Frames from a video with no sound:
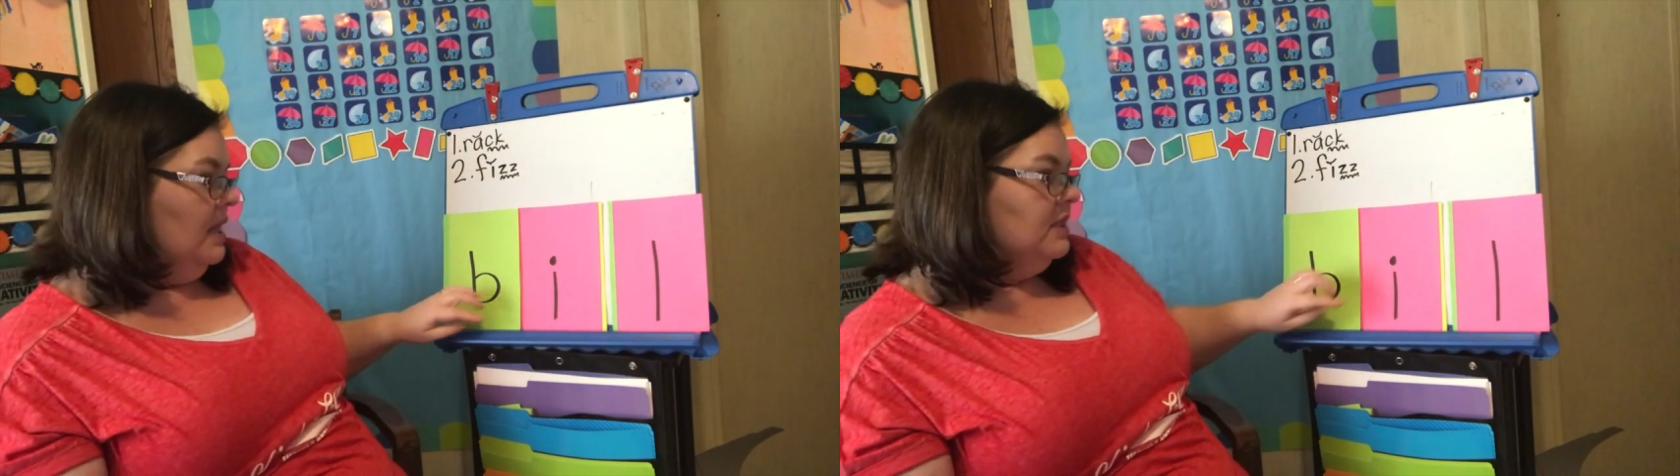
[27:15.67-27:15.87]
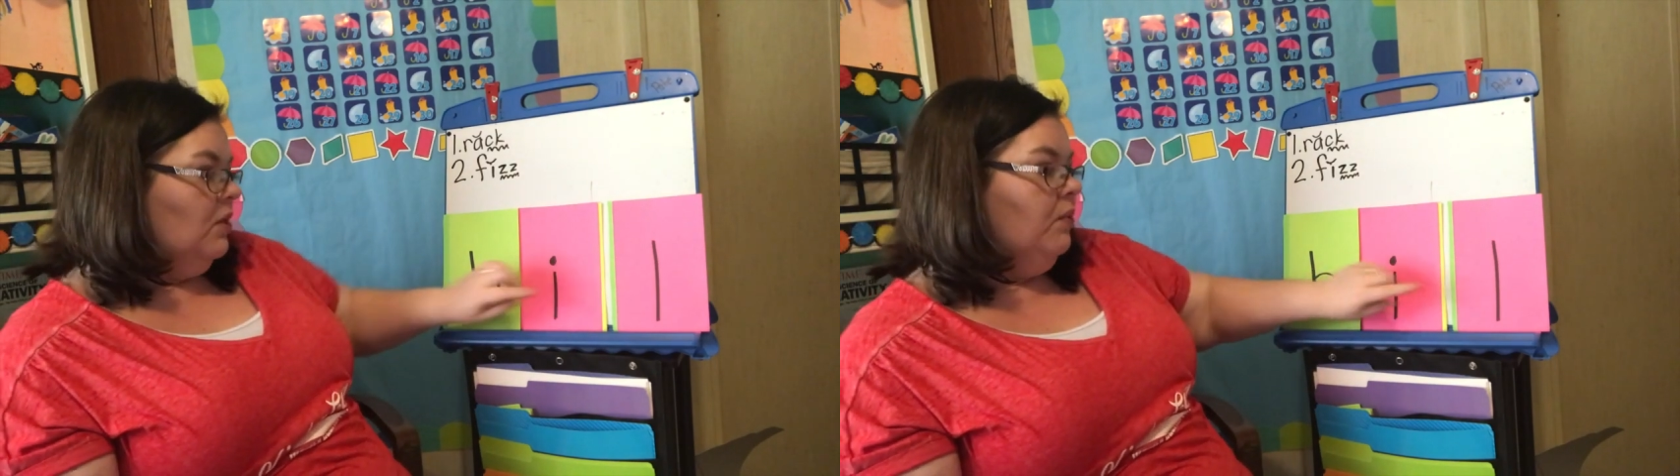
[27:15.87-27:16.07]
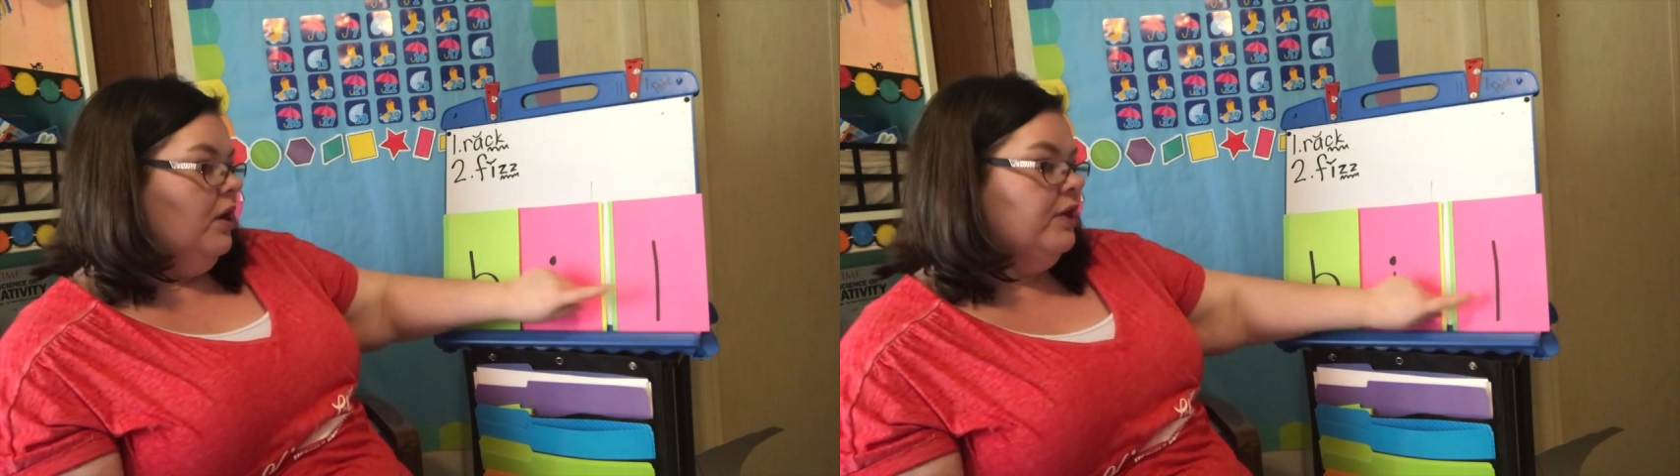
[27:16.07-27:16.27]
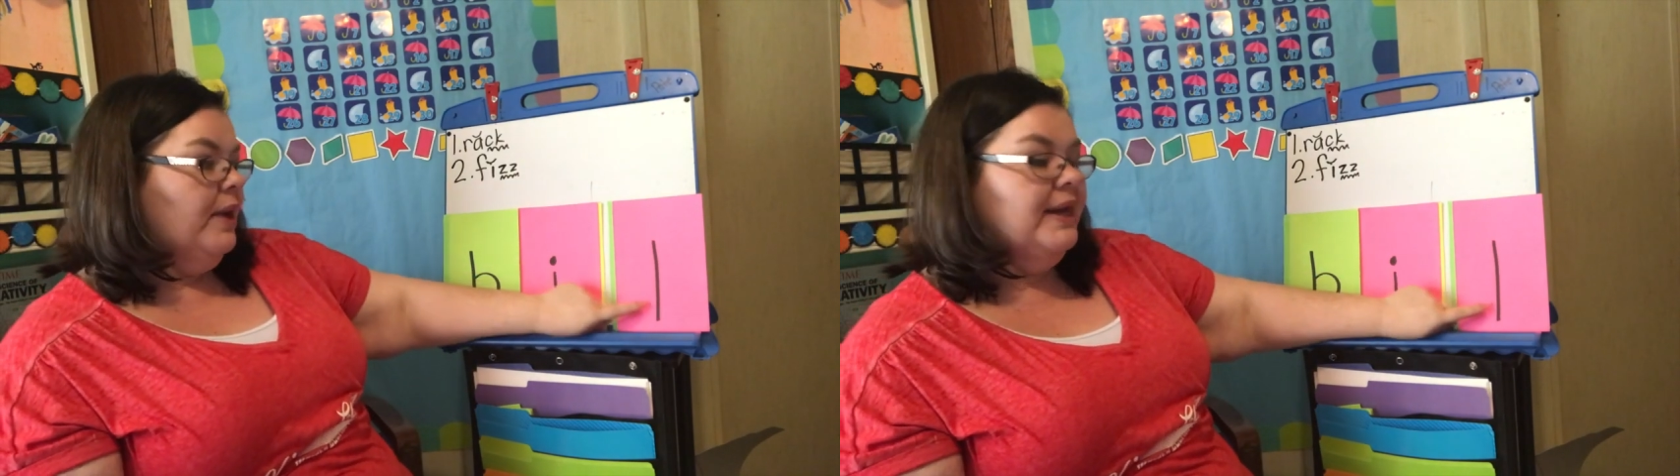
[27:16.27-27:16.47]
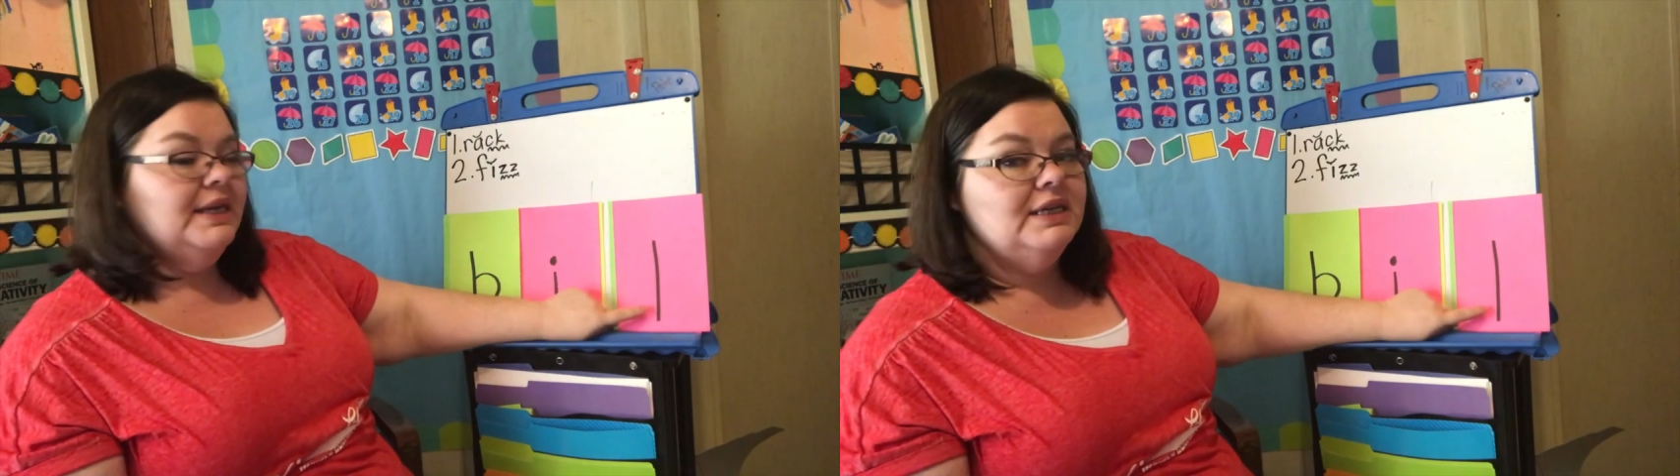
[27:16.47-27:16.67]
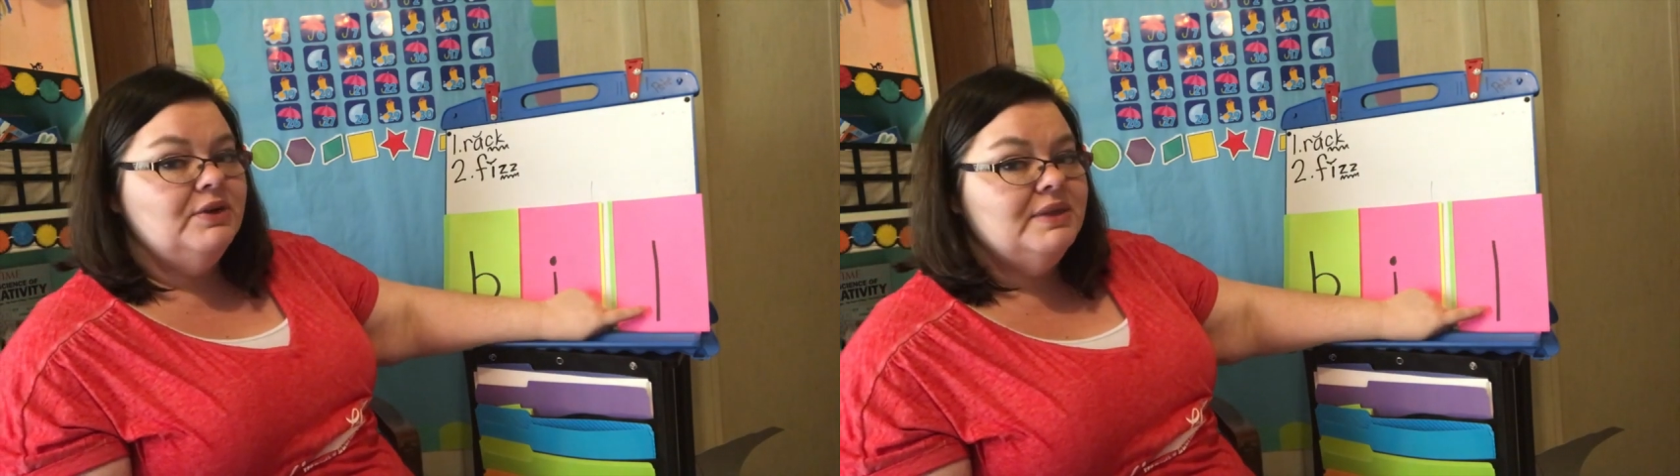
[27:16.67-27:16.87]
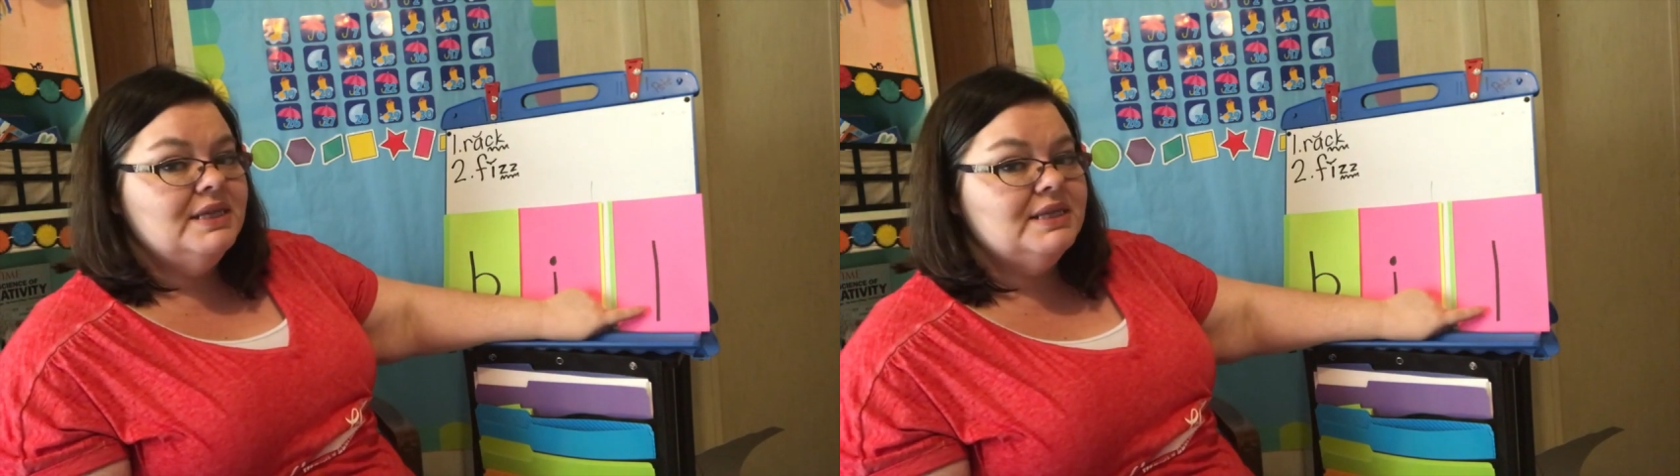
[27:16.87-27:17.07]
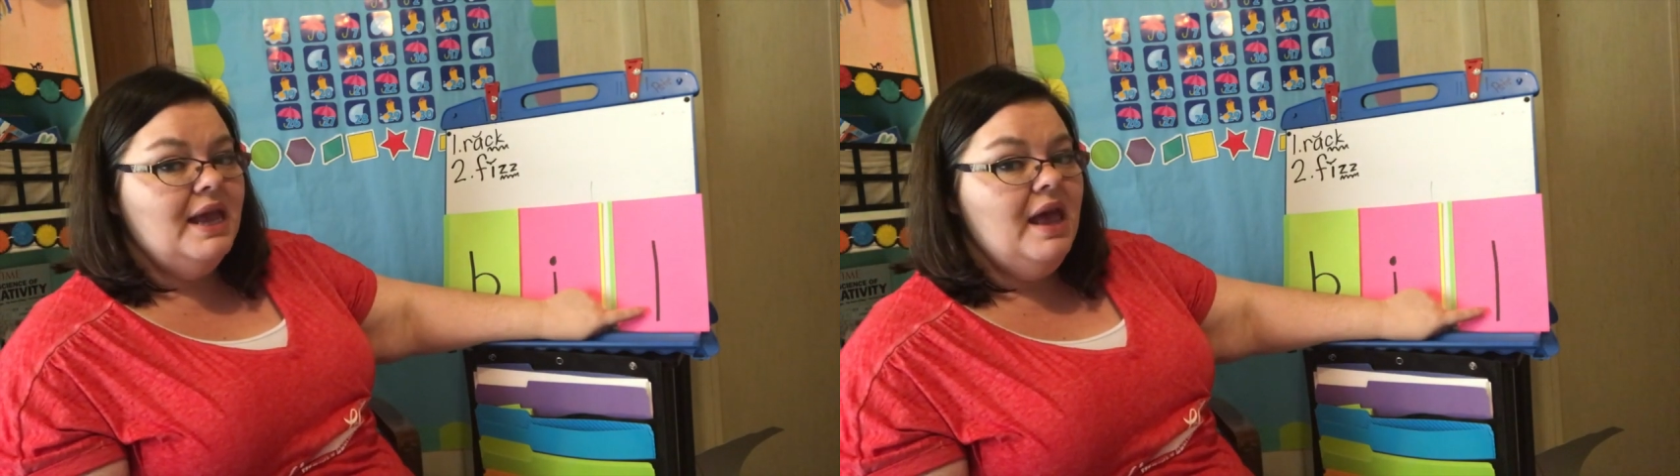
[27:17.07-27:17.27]
So what do I need to do with
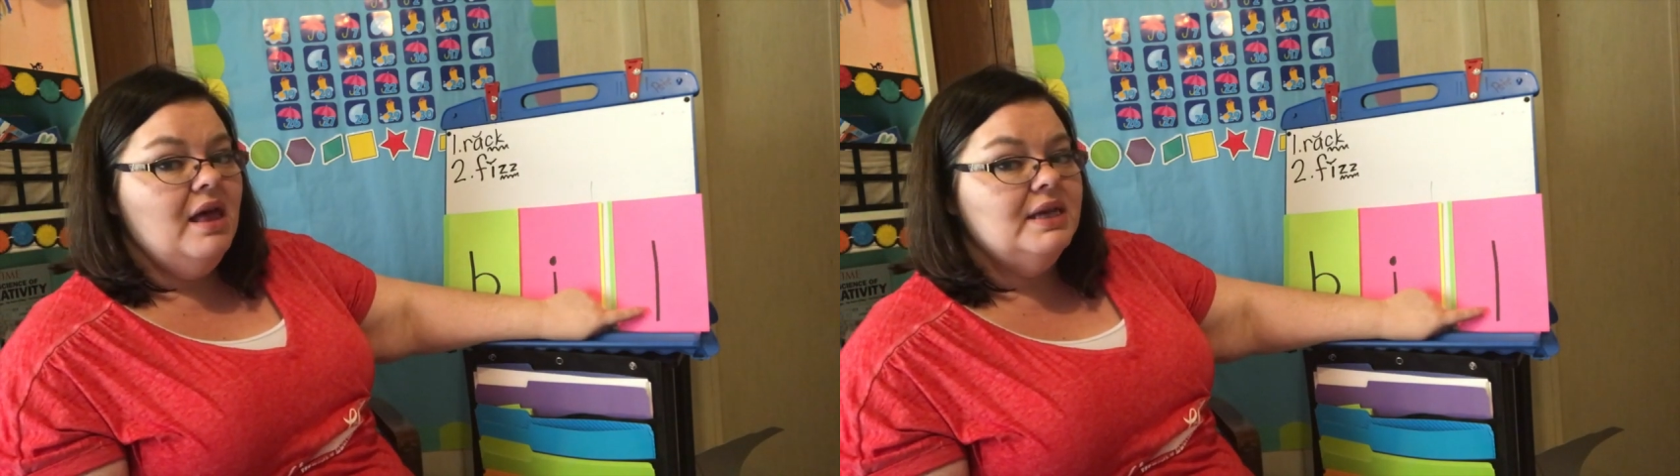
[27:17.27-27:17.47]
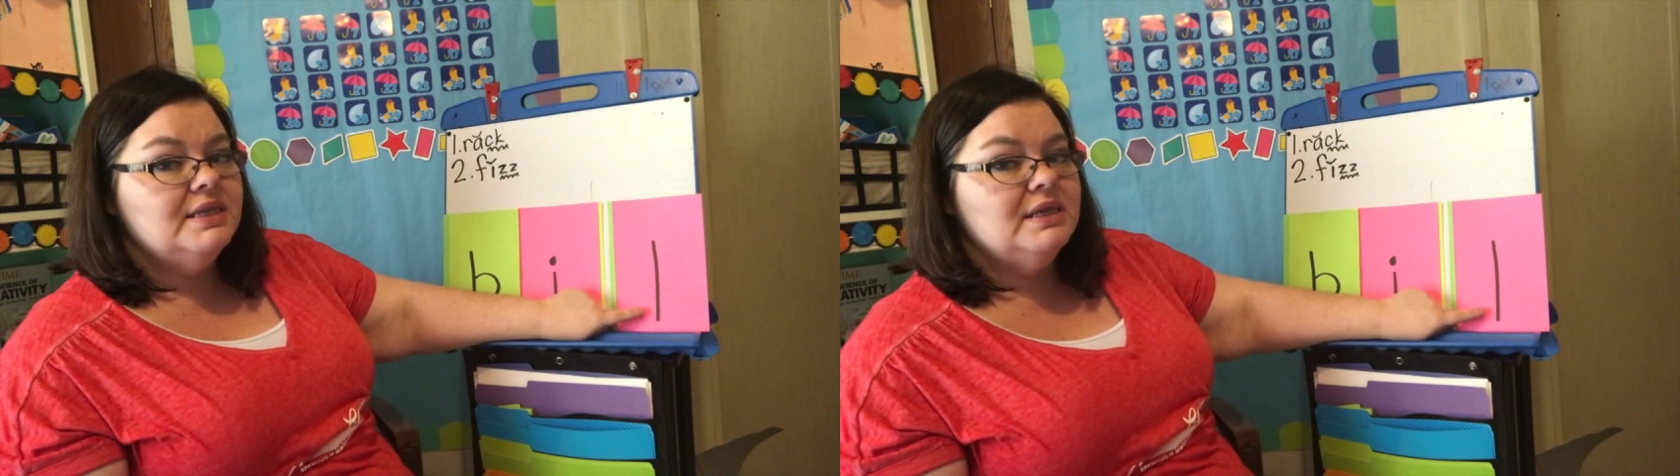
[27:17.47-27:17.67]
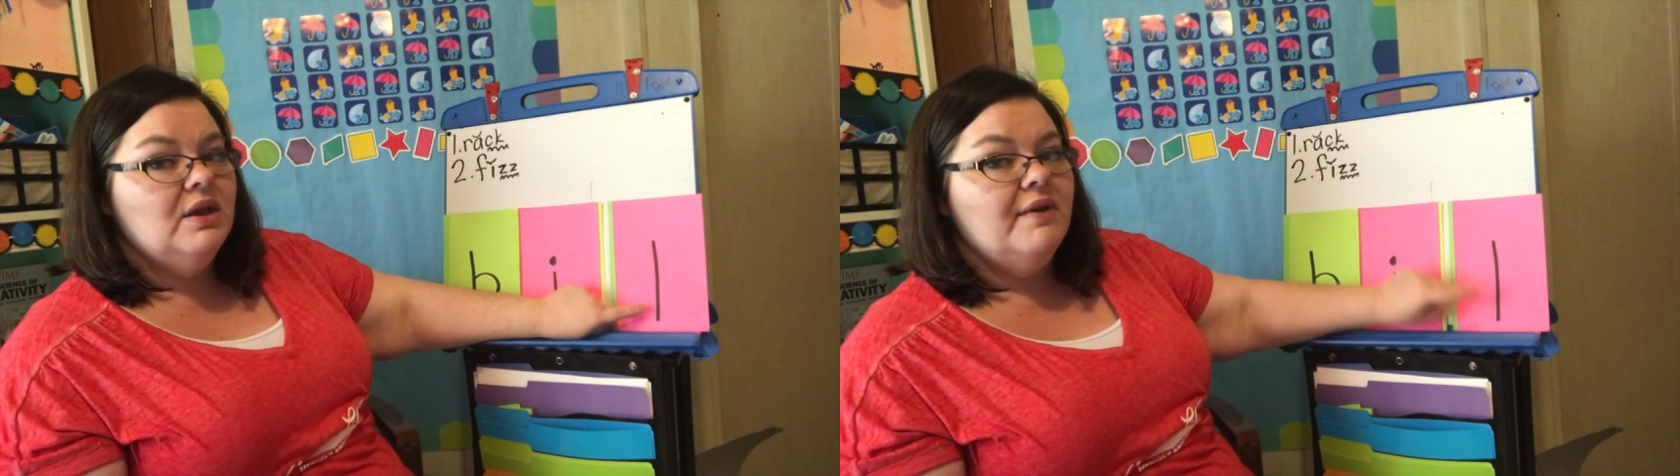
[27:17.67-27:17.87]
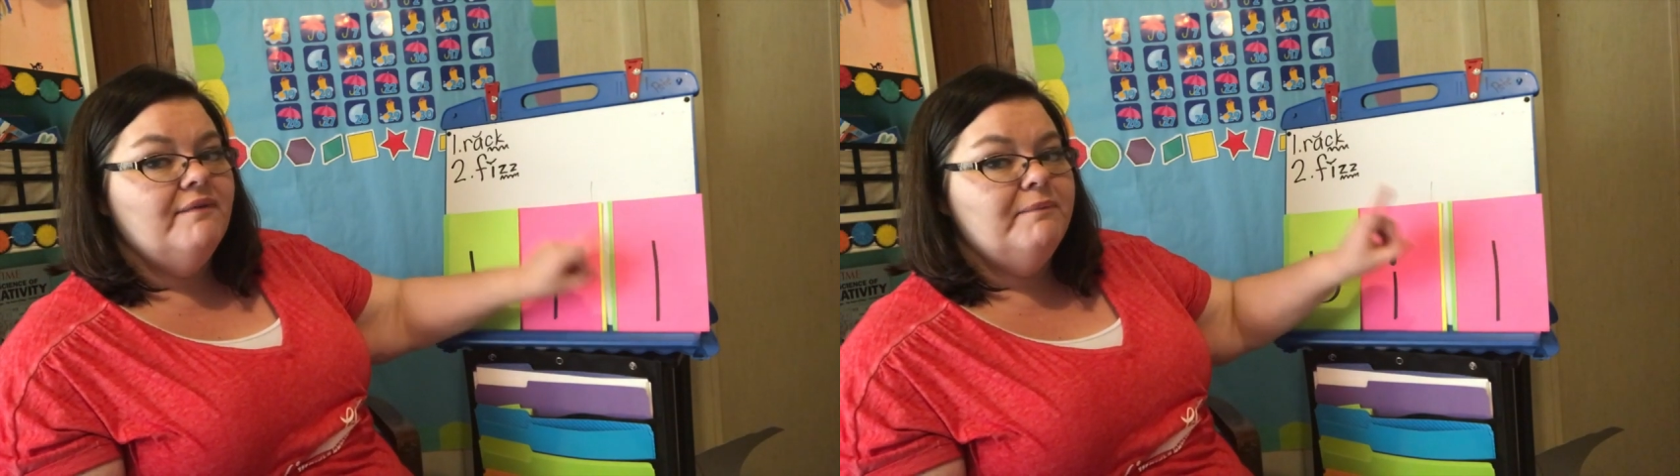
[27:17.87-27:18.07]
this L? Is it